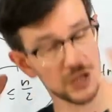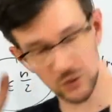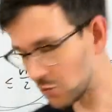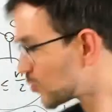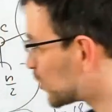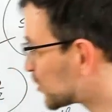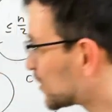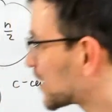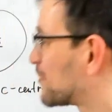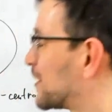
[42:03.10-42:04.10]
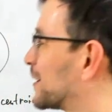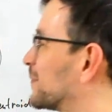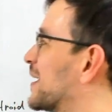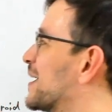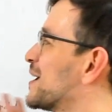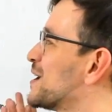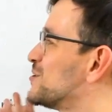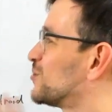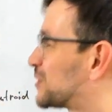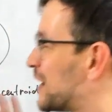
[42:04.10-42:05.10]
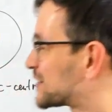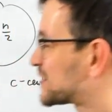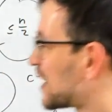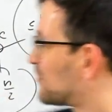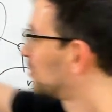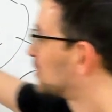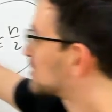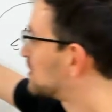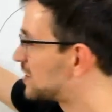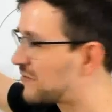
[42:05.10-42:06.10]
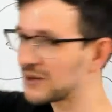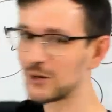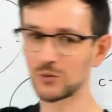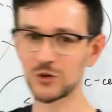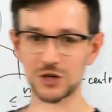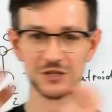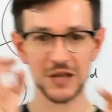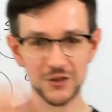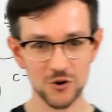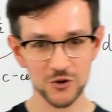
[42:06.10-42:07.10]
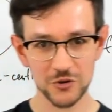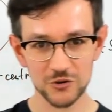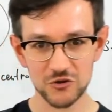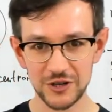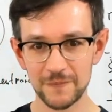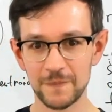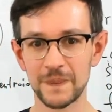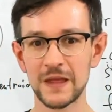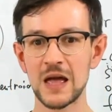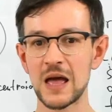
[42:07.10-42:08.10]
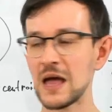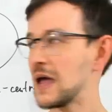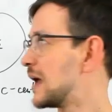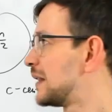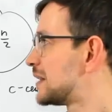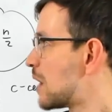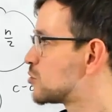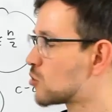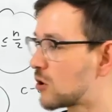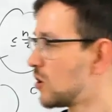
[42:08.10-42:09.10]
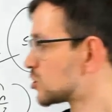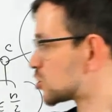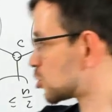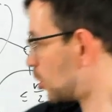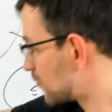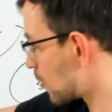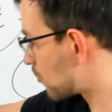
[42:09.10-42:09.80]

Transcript: what's happening? You take some specific node, which is centroid of your tree, and now you solve your